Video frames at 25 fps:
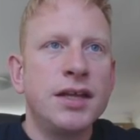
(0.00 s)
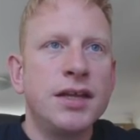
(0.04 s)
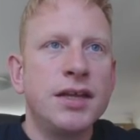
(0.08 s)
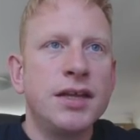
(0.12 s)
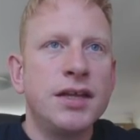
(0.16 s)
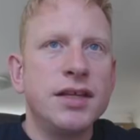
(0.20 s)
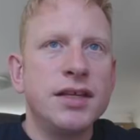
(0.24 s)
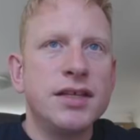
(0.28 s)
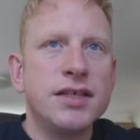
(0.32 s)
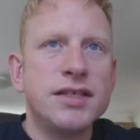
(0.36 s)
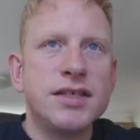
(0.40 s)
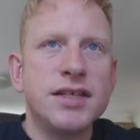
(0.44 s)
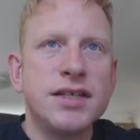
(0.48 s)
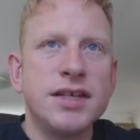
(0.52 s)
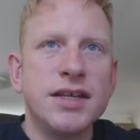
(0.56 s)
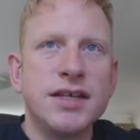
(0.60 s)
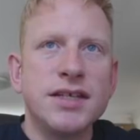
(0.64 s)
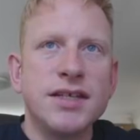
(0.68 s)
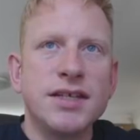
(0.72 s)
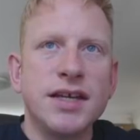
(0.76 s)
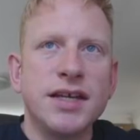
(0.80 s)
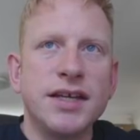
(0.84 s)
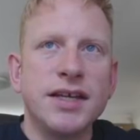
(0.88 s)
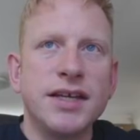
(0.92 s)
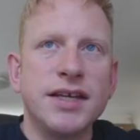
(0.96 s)
This
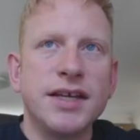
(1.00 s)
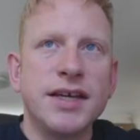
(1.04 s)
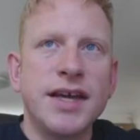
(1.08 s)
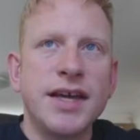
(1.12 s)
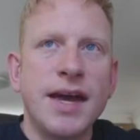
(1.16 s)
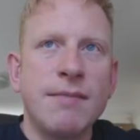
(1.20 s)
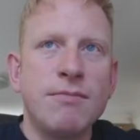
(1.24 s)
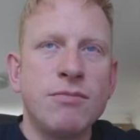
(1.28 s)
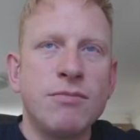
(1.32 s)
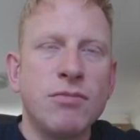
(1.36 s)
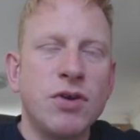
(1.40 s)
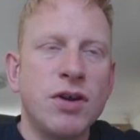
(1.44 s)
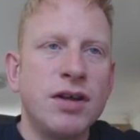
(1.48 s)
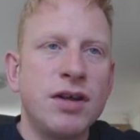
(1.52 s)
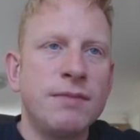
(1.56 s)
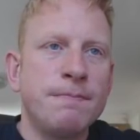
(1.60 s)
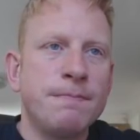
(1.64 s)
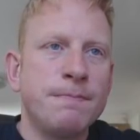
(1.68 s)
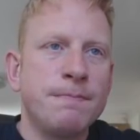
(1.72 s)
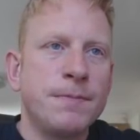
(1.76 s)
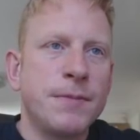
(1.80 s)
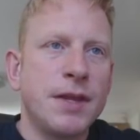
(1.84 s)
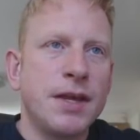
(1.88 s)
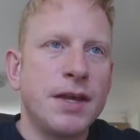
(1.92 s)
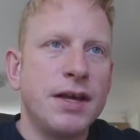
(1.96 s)
is a camera
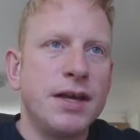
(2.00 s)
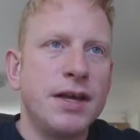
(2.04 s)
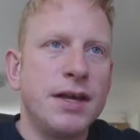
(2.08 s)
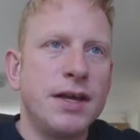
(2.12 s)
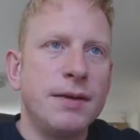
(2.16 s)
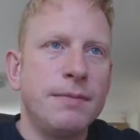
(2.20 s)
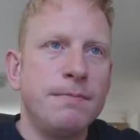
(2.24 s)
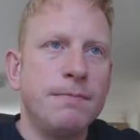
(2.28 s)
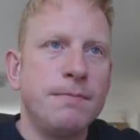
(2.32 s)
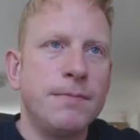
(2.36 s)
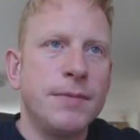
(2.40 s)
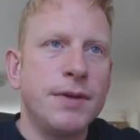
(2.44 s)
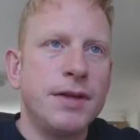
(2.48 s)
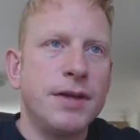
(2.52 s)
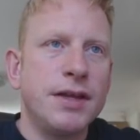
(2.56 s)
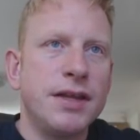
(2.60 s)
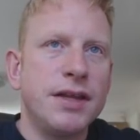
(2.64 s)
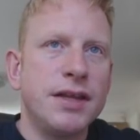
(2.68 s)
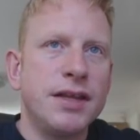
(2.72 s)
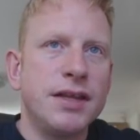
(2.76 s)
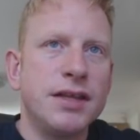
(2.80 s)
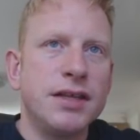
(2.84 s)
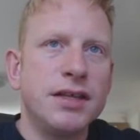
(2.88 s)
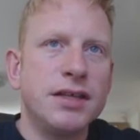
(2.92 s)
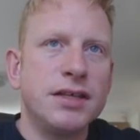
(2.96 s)

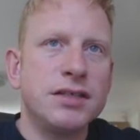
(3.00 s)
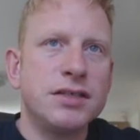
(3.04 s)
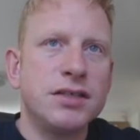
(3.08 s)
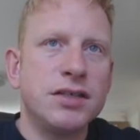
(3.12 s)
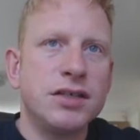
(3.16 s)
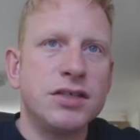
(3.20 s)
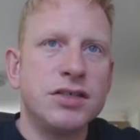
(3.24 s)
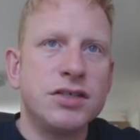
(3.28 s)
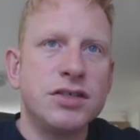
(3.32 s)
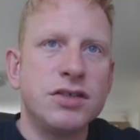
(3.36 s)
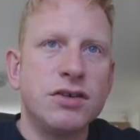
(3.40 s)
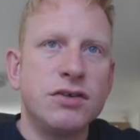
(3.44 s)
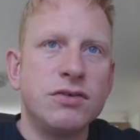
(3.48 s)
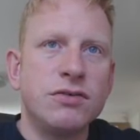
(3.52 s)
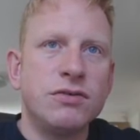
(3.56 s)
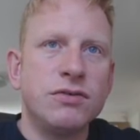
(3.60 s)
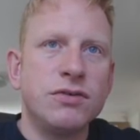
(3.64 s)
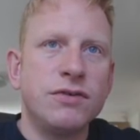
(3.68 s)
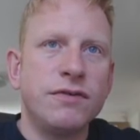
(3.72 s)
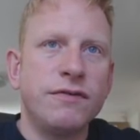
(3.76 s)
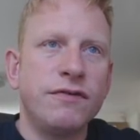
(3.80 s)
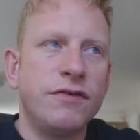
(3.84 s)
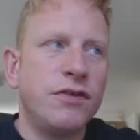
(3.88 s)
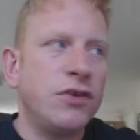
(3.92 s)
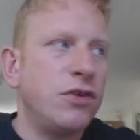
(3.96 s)
that I
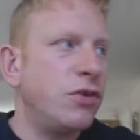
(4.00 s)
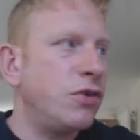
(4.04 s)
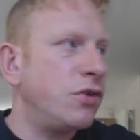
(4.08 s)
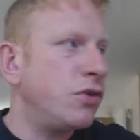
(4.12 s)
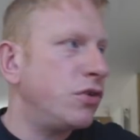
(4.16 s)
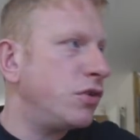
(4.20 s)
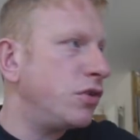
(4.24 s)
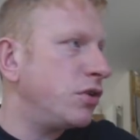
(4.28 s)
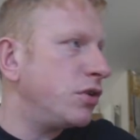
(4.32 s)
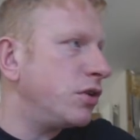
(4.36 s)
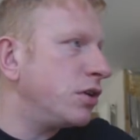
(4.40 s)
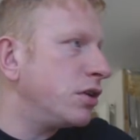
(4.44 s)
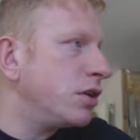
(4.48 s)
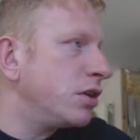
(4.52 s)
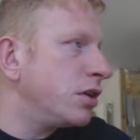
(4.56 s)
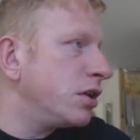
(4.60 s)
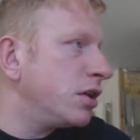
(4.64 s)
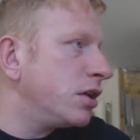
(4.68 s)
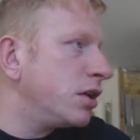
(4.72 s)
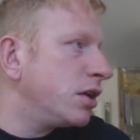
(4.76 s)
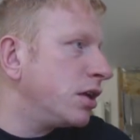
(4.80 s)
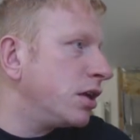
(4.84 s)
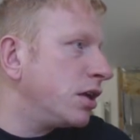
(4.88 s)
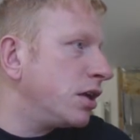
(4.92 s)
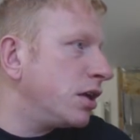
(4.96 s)
sold for
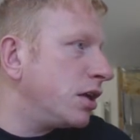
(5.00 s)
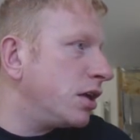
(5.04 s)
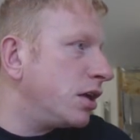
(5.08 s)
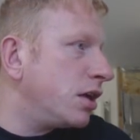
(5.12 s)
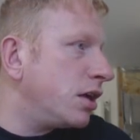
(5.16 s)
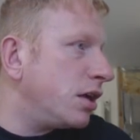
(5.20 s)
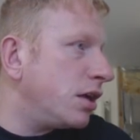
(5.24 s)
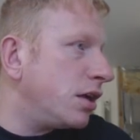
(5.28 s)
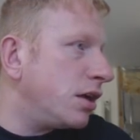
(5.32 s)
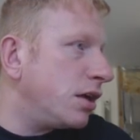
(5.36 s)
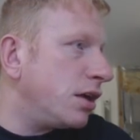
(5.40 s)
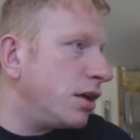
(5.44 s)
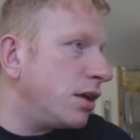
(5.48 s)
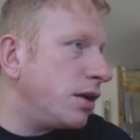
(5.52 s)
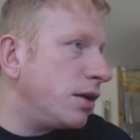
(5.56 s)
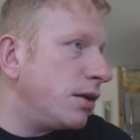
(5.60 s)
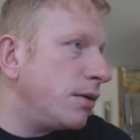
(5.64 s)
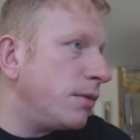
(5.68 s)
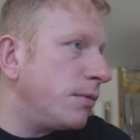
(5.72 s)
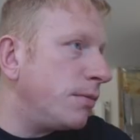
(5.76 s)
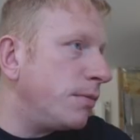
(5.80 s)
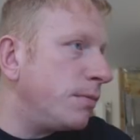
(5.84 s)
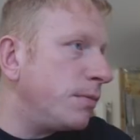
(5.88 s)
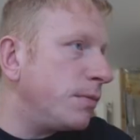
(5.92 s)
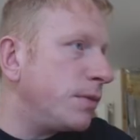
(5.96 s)

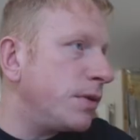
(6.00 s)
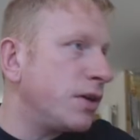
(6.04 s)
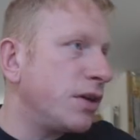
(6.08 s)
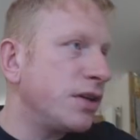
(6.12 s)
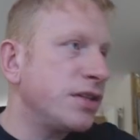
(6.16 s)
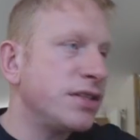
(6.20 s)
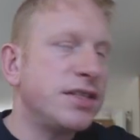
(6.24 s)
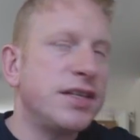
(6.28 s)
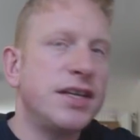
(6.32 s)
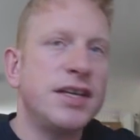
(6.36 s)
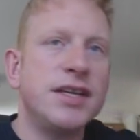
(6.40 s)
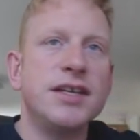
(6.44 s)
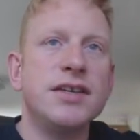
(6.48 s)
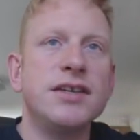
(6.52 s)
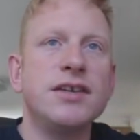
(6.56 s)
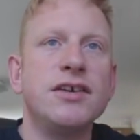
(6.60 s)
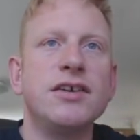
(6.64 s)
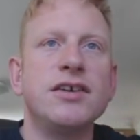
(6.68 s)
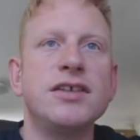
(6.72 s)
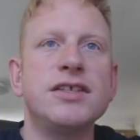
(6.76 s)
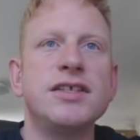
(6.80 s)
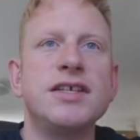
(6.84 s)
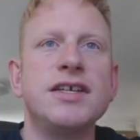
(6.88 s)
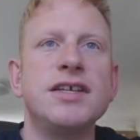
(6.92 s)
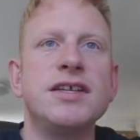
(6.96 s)

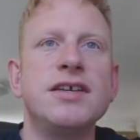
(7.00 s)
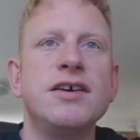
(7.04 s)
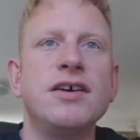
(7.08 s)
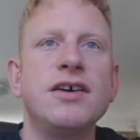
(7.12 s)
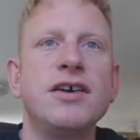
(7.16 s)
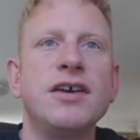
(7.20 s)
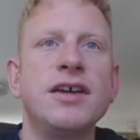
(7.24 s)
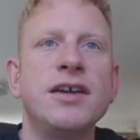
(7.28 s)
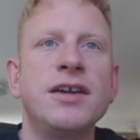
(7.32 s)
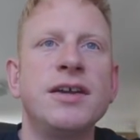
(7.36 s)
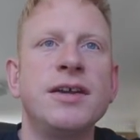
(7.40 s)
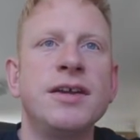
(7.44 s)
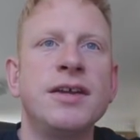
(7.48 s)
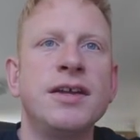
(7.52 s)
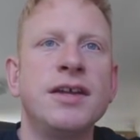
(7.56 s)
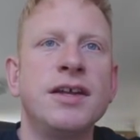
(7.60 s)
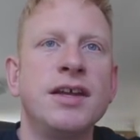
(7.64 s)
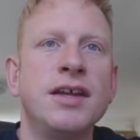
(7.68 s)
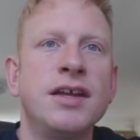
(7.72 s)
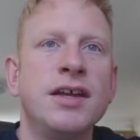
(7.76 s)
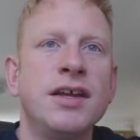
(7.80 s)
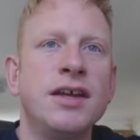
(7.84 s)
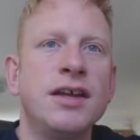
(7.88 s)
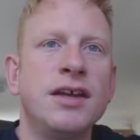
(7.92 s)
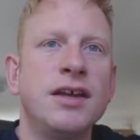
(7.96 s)
$19.99
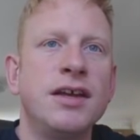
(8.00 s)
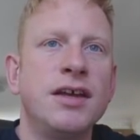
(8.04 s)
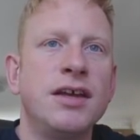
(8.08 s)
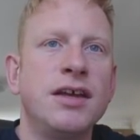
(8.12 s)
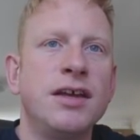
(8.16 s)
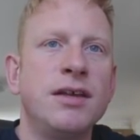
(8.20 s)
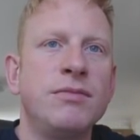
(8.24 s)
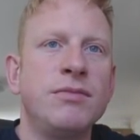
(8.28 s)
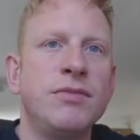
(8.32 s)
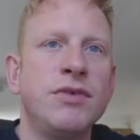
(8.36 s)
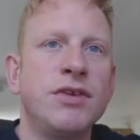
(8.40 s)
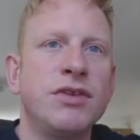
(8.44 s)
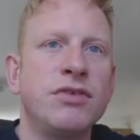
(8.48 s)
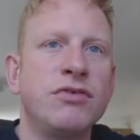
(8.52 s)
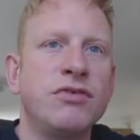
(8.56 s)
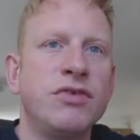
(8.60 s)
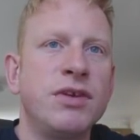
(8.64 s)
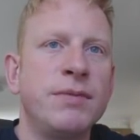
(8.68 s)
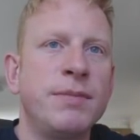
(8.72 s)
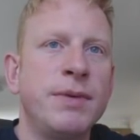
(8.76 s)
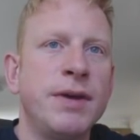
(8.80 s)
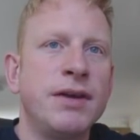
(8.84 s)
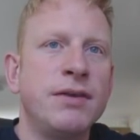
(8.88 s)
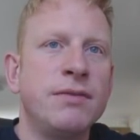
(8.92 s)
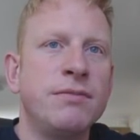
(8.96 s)
with
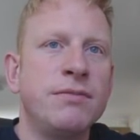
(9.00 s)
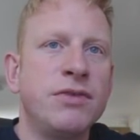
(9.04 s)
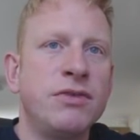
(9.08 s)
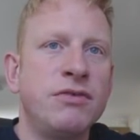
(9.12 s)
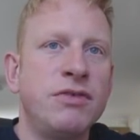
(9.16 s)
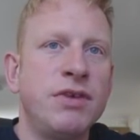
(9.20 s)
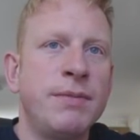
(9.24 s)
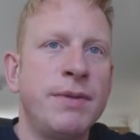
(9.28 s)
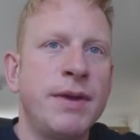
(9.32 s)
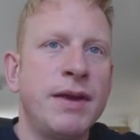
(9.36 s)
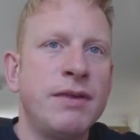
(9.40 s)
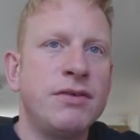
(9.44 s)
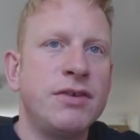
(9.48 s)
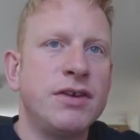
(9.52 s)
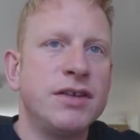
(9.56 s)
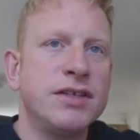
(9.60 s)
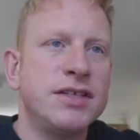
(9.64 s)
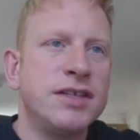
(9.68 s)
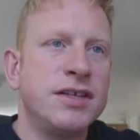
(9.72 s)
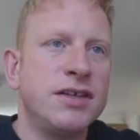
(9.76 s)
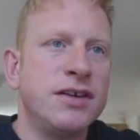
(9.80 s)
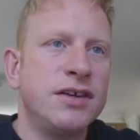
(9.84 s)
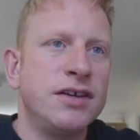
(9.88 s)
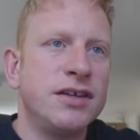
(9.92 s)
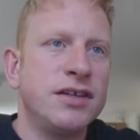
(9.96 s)

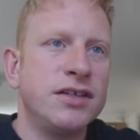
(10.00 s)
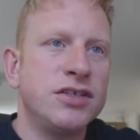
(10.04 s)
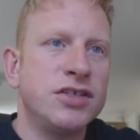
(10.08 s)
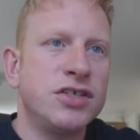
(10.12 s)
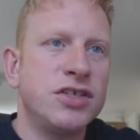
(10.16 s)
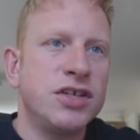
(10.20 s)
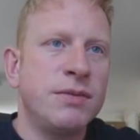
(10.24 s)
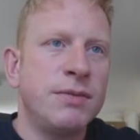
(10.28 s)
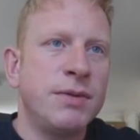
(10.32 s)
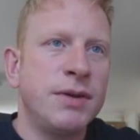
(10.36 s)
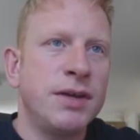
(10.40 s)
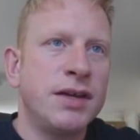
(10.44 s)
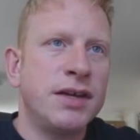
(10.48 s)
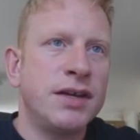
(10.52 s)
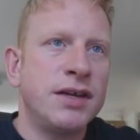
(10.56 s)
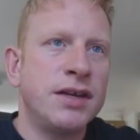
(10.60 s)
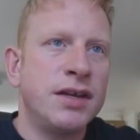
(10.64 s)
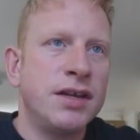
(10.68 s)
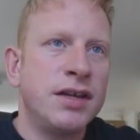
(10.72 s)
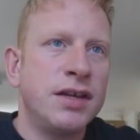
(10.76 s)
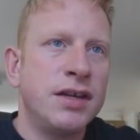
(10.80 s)
£3.99 shipping.